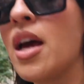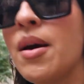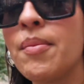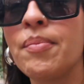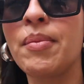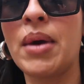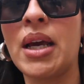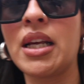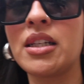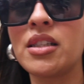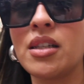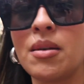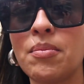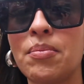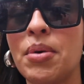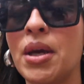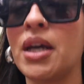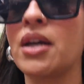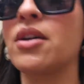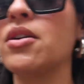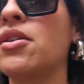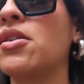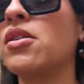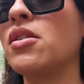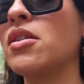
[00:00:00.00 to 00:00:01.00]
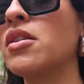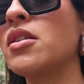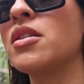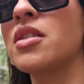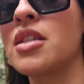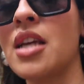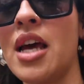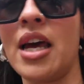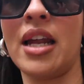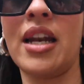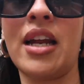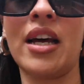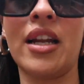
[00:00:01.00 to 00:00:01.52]
Maison Pickle,
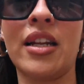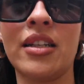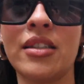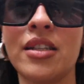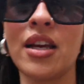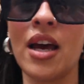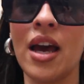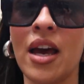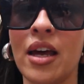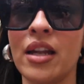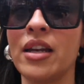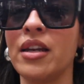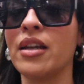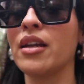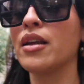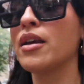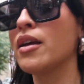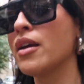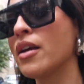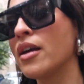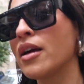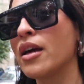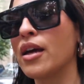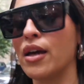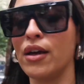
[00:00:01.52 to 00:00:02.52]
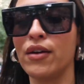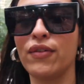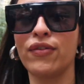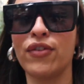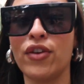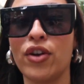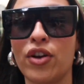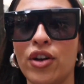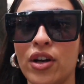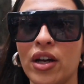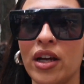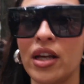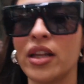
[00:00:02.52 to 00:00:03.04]
10 out of 10. If
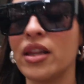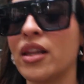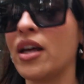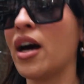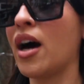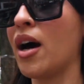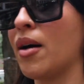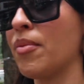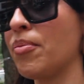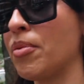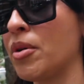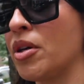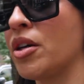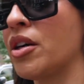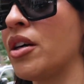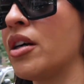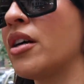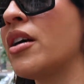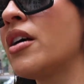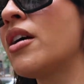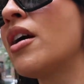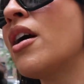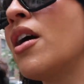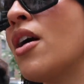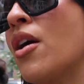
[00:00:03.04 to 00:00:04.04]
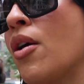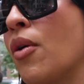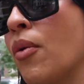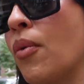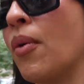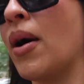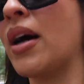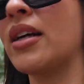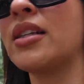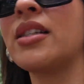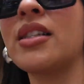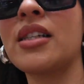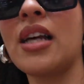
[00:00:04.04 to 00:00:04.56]
you're in the upper
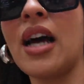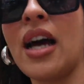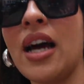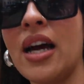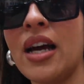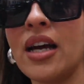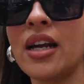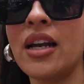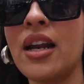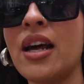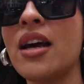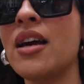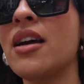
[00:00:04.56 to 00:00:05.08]
west side,